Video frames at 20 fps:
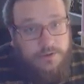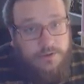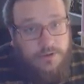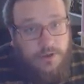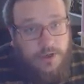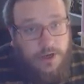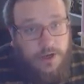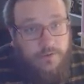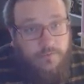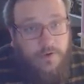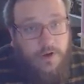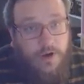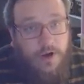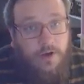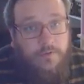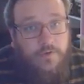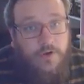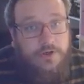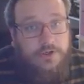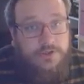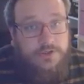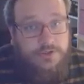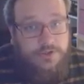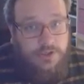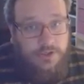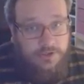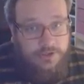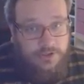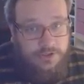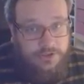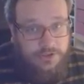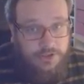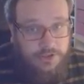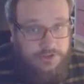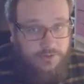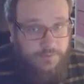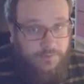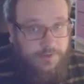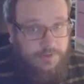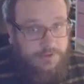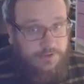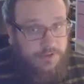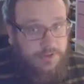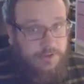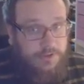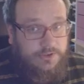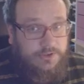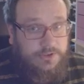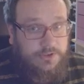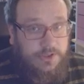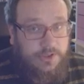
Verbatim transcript: I've only just started building this.